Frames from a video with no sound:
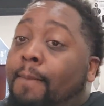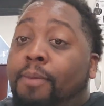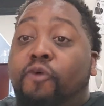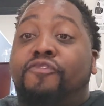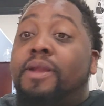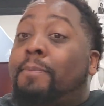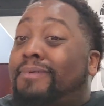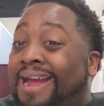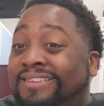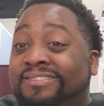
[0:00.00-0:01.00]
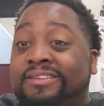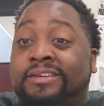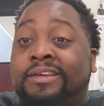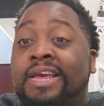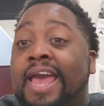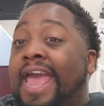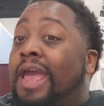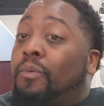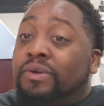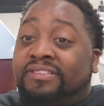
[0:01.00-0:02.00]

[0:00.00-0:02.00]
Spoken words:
both Nebraska and